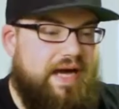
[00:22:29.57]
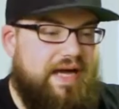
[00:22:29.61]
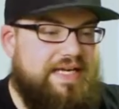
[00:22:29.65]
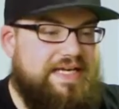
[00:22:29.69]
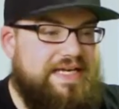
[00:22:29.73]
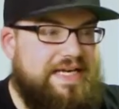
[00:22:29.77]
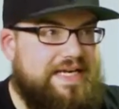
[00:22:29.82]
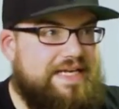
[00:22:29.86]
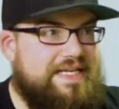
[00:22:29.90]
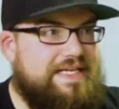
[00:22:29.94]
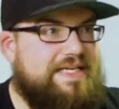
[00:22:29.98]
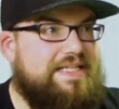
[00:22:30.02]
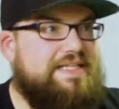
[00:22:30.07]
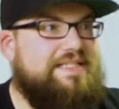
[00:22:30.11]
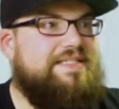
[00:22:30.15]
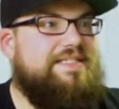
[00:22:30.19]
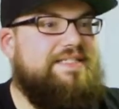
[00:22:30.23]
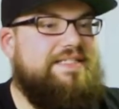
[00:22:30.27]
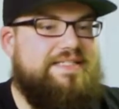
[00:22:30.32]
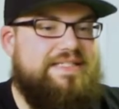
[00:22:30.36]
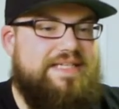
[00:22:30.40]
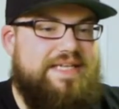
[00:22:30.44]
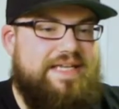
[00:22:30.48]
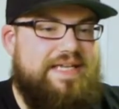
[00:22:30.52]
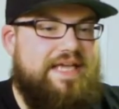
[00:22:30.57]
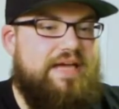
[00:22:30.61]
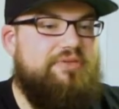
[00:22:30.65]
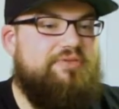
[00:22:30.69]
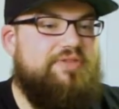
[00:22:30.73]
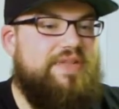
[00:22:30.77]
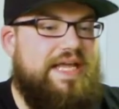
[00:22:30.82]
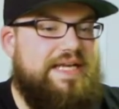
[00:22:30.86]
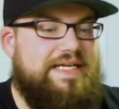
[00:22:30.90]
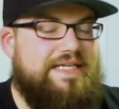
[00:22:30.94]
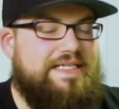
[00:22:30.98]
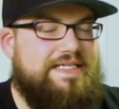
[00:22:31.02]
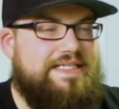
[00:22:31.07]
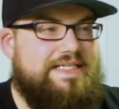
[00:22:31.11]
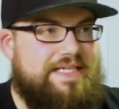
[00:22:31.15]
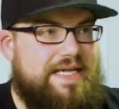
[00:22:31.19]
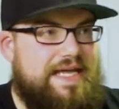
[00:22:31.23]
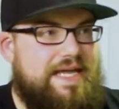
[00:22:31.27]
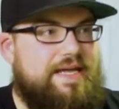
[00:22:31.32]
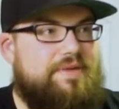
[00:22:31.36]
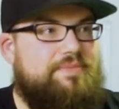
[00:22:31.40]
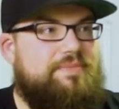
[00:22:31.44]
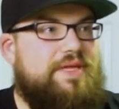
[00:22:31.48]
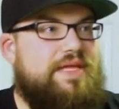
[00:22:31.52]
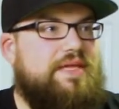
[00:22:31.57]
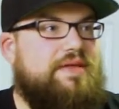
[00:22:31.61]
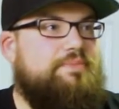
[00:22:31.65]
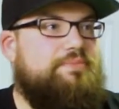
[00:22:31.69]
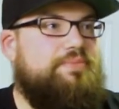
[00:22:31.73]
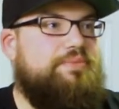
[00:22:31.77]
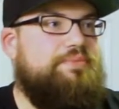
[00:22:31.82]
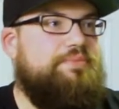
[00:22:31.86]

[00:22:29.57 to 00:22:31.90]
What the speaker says: I needed it to take out that damn imp.